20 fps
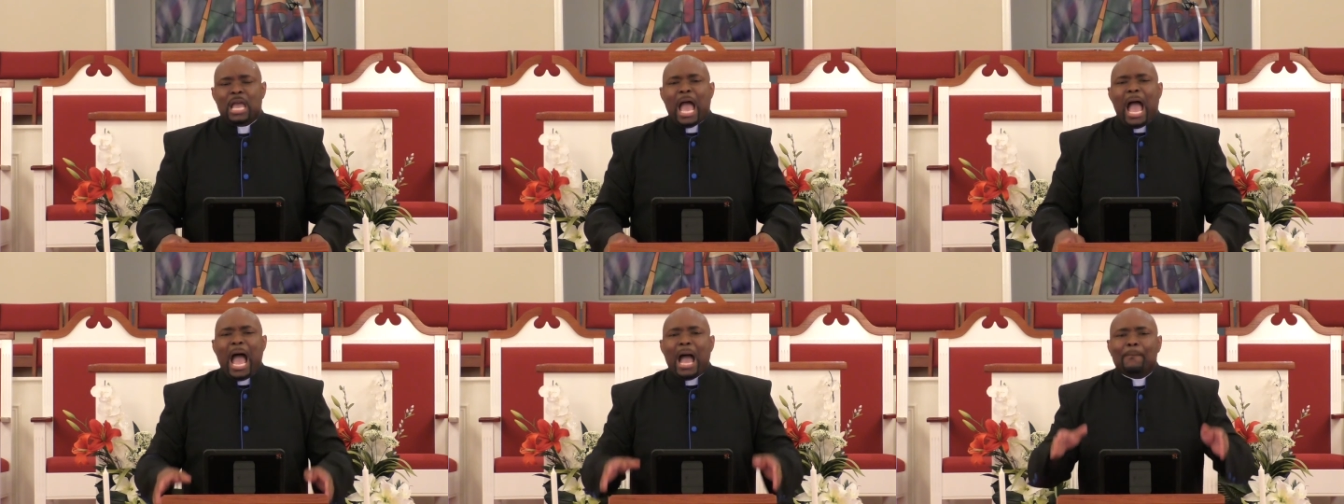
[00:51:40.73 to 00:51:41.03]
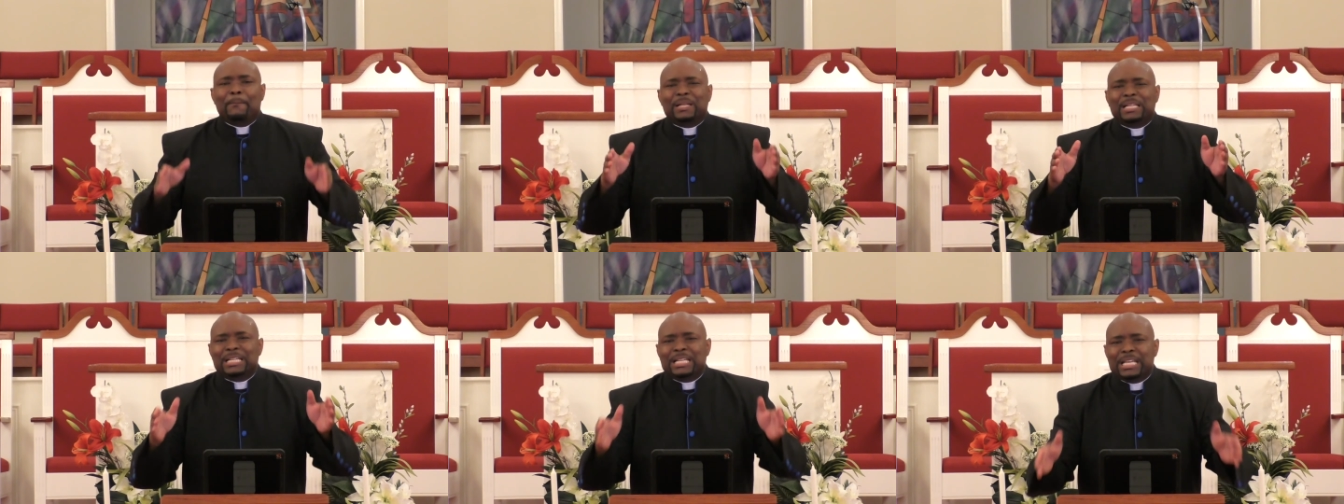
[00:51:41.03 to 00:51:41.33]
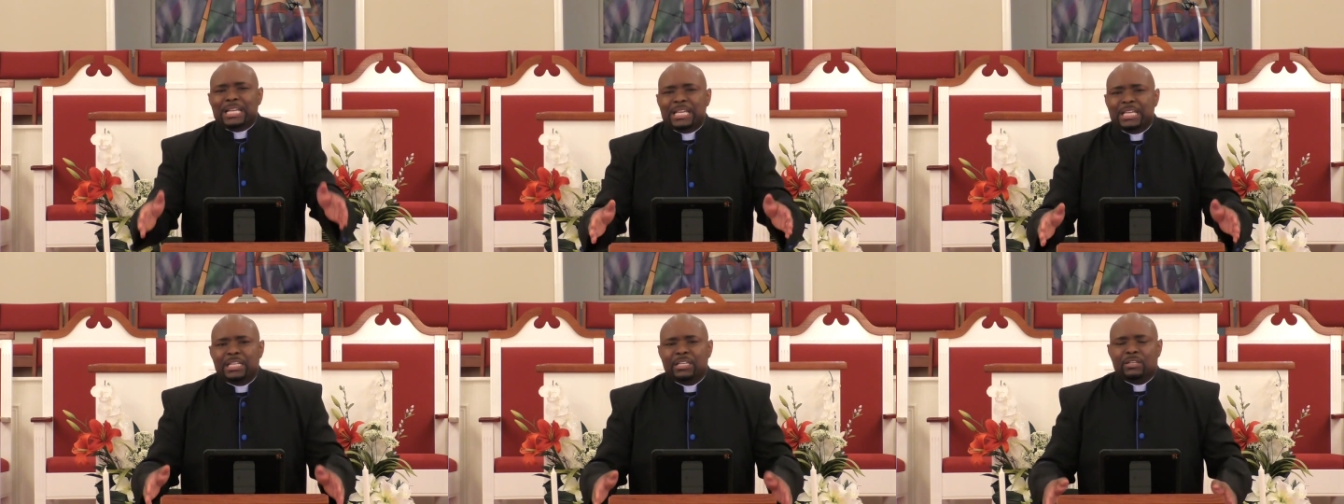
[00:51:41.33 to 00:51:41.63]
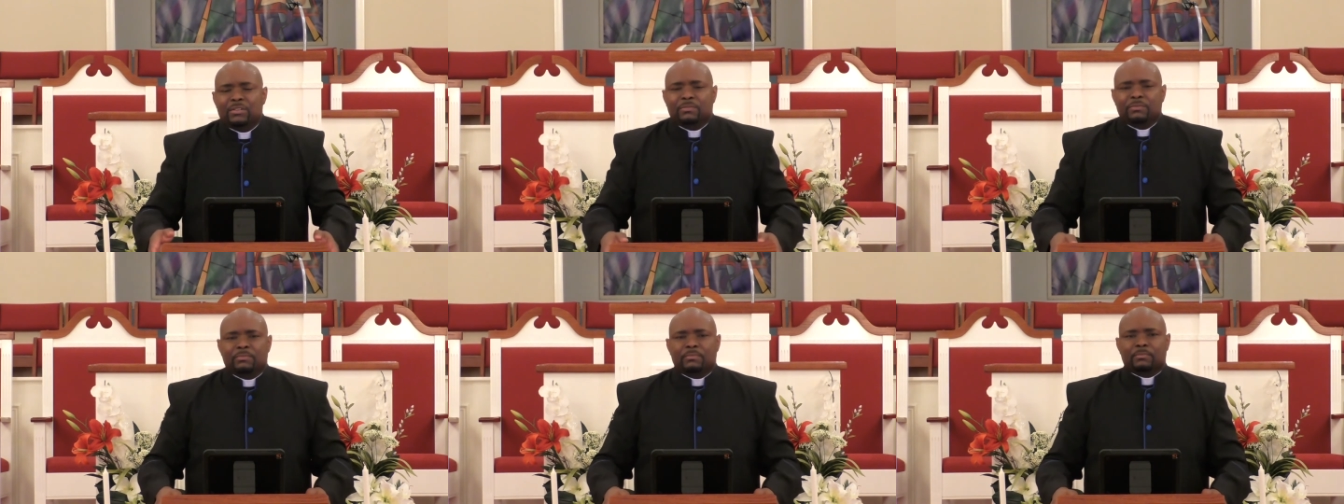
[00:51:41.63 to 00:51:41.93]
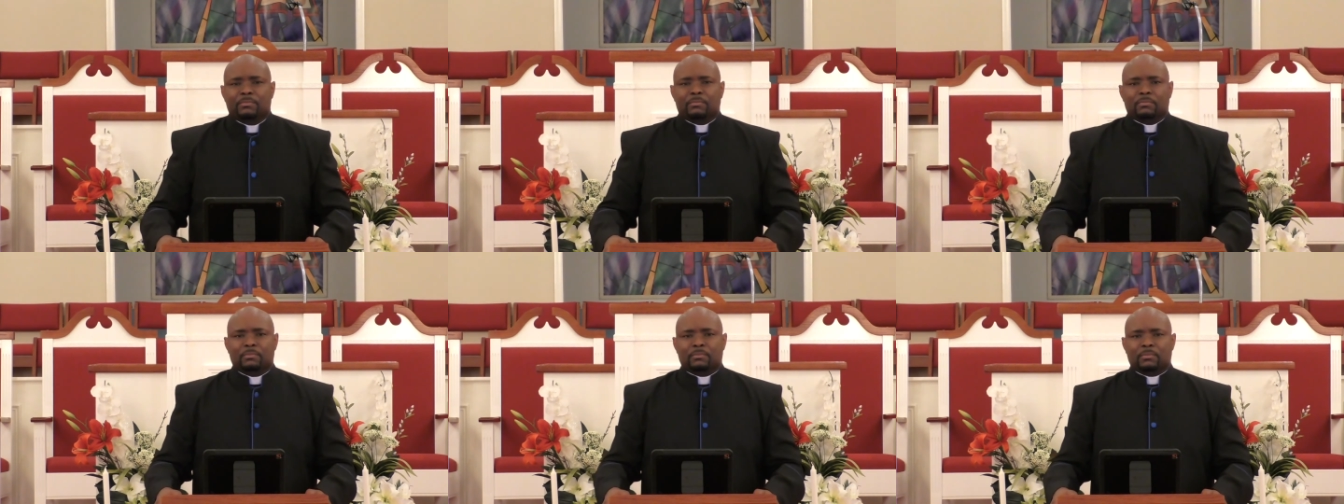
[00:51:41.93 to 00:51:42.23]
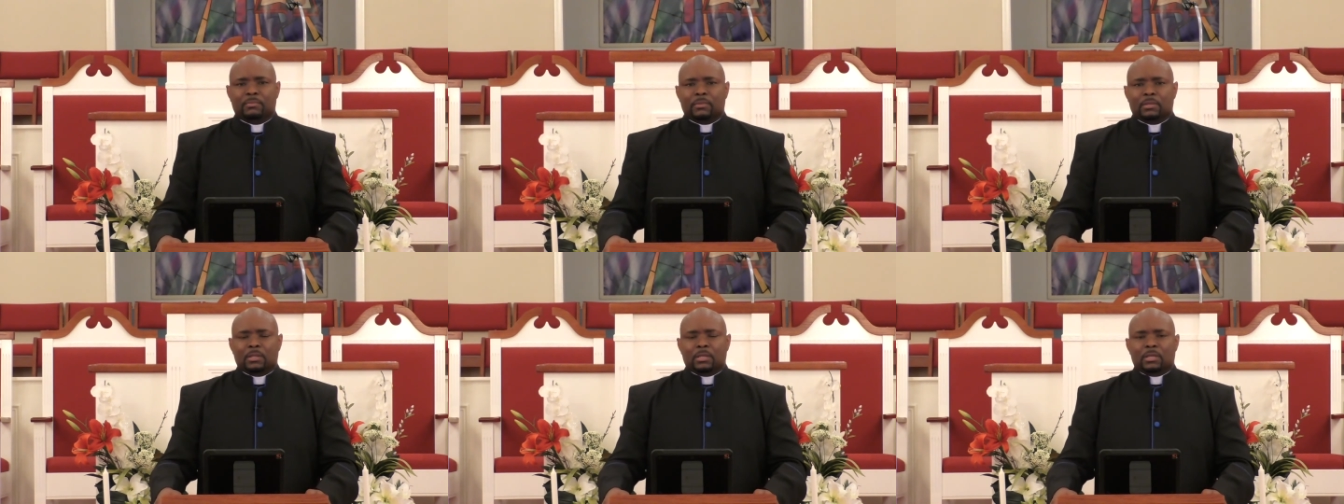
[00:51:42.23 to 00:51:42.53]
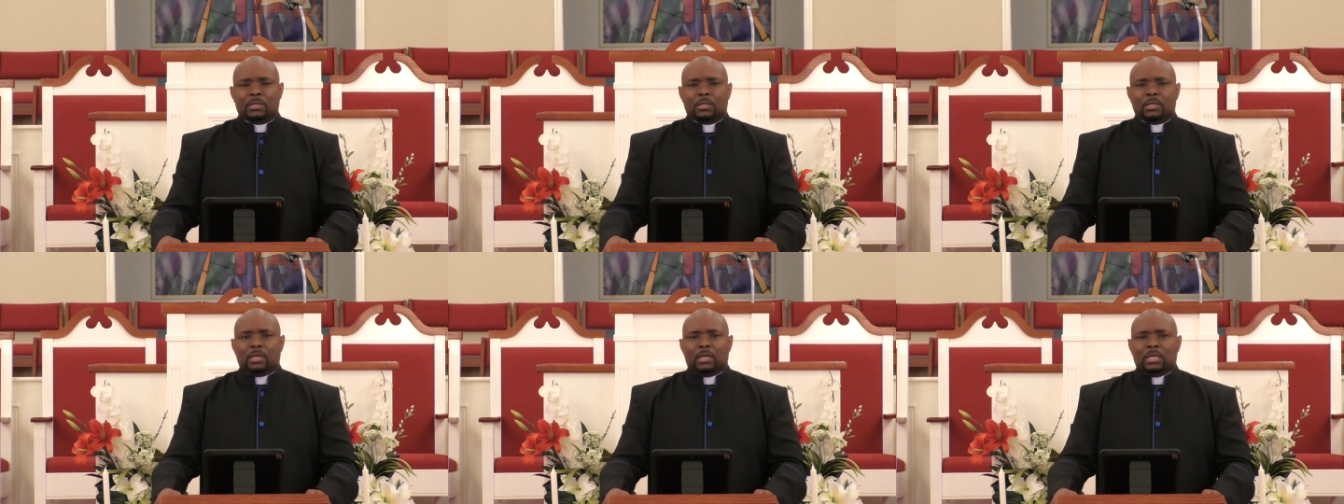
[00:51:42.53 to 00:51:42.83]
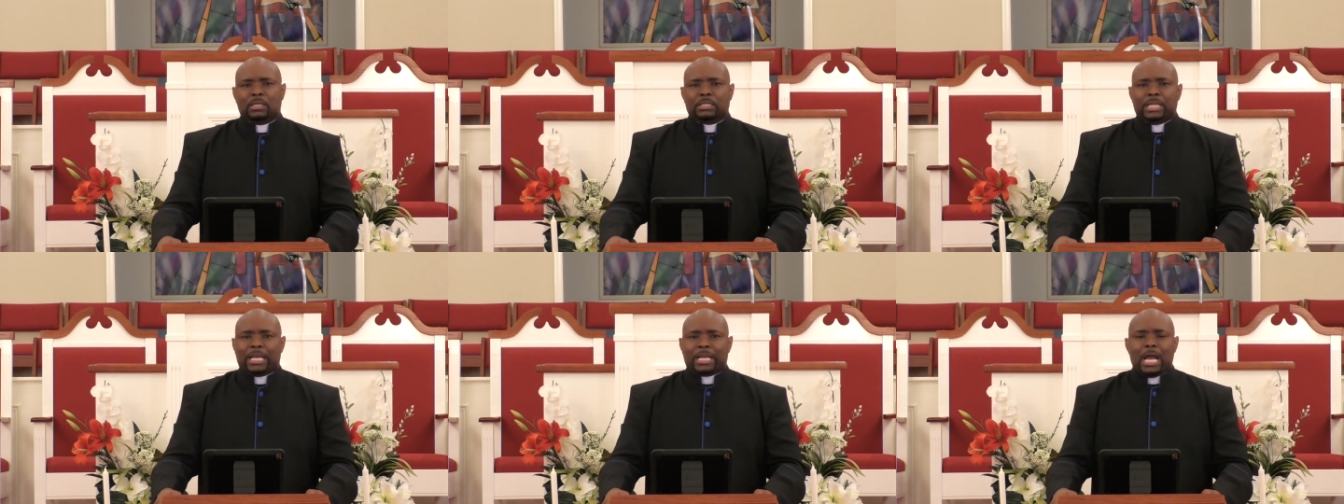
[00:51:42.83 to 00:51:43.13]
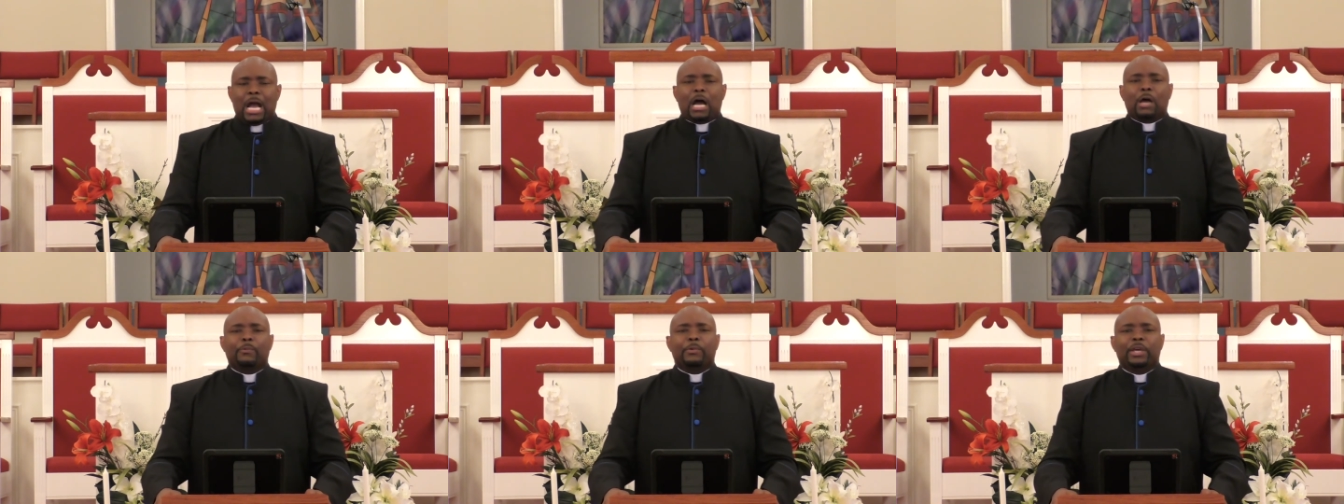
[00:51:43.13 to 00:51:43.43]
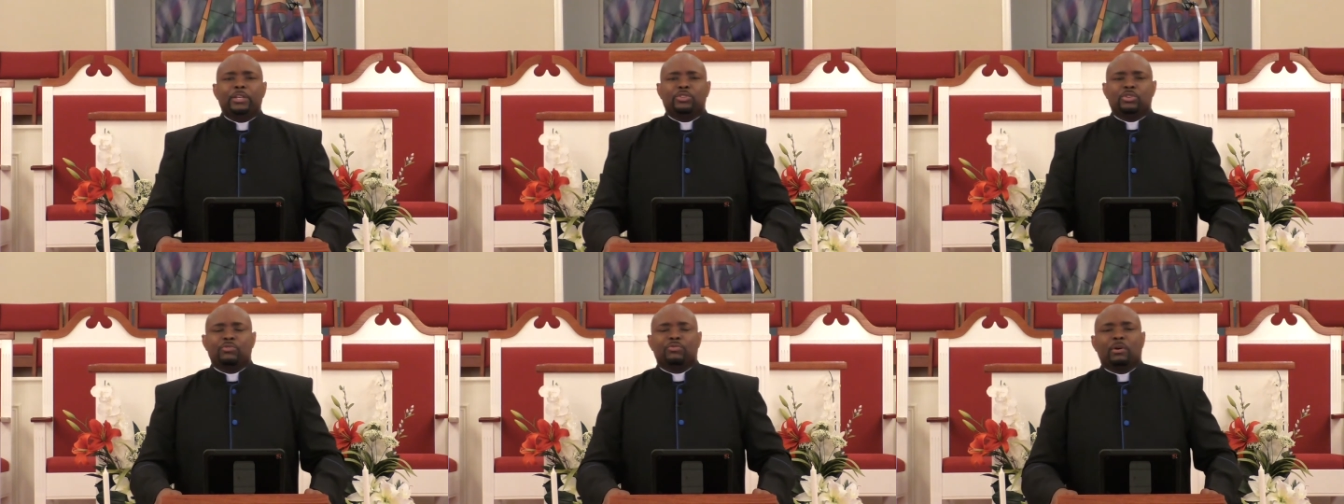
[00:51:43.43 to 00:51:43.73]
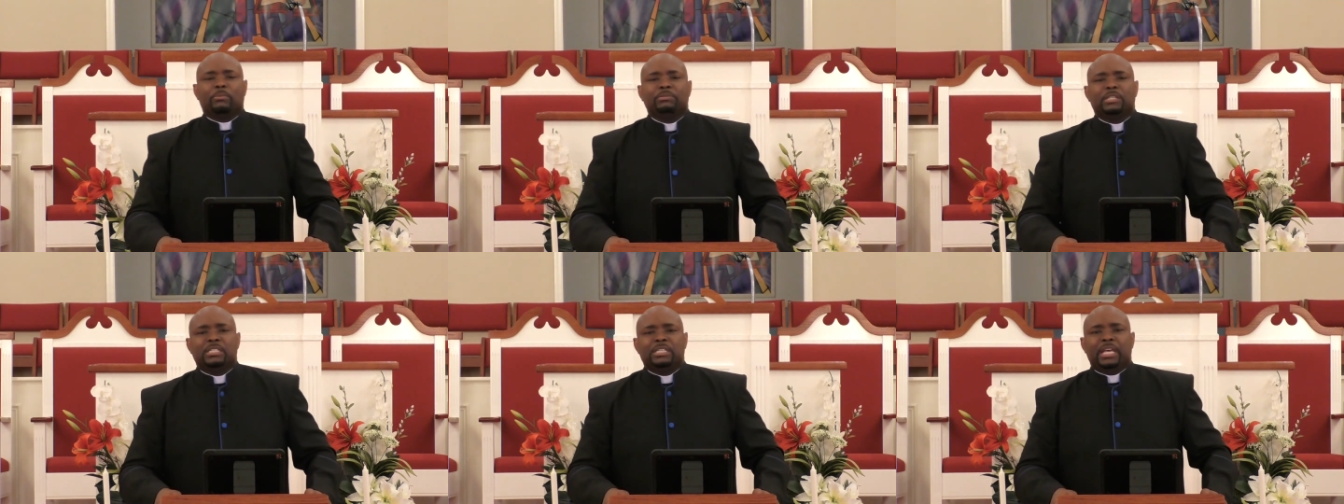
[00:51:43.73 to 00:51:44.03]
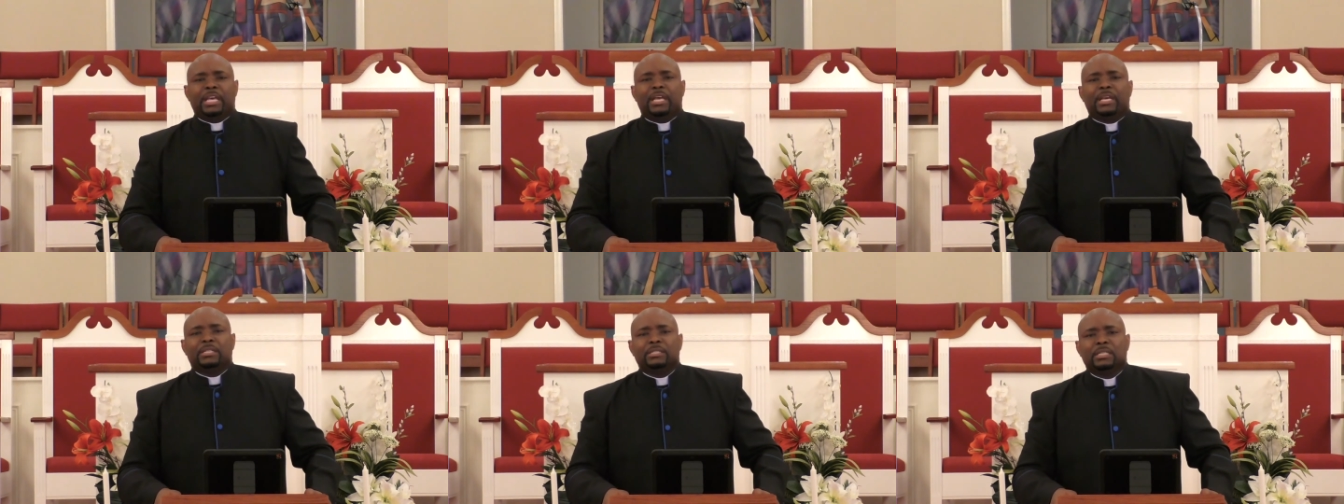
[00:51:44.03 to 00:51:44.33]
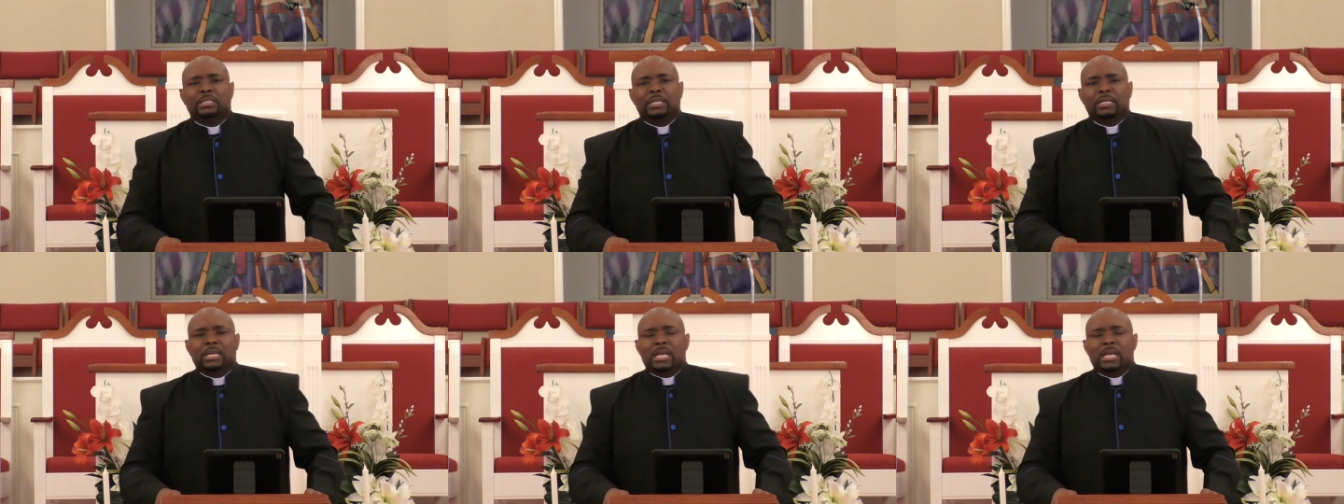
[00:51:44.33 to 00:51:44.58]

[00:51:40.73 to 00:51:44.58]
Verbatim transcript: I believe that God raised you from the dead.